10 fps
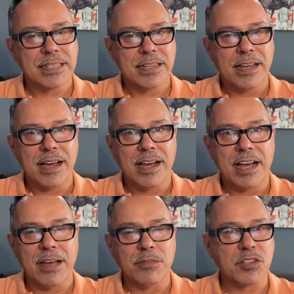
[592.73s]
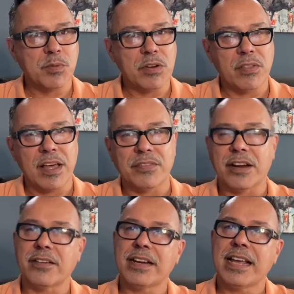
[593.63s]
Looks beautiful out
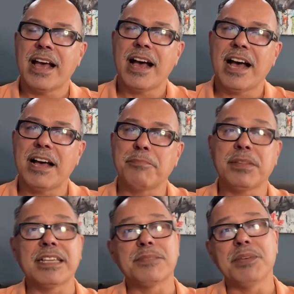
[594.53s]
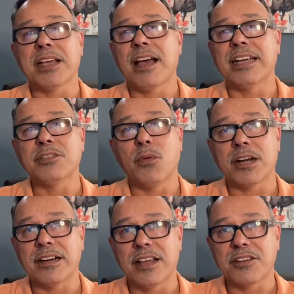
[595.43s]
there. Please be kind to one
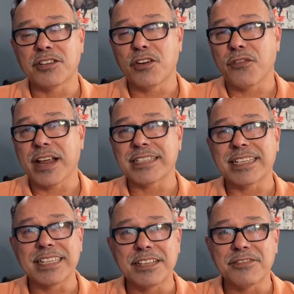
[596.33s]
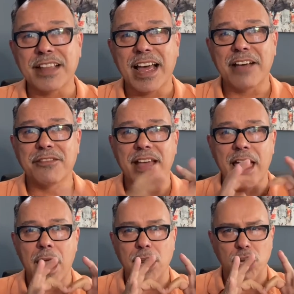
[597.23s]
another. Don't forget to live, laugh,
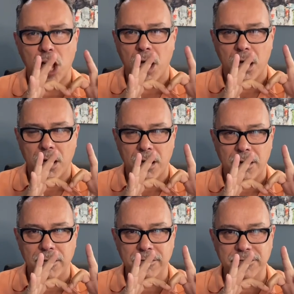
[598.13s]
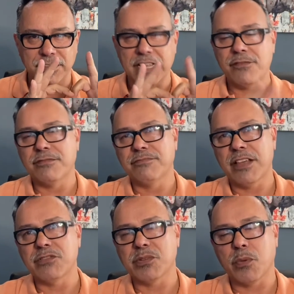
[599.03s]
and love.
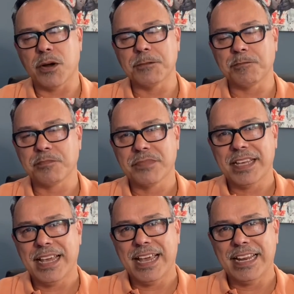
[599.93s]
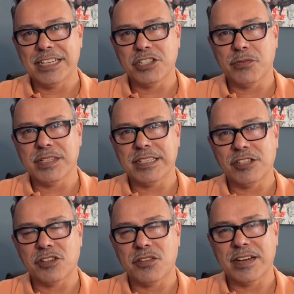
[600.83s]
Love is important. And until we see
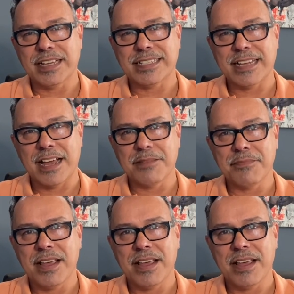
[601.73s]
each other next time,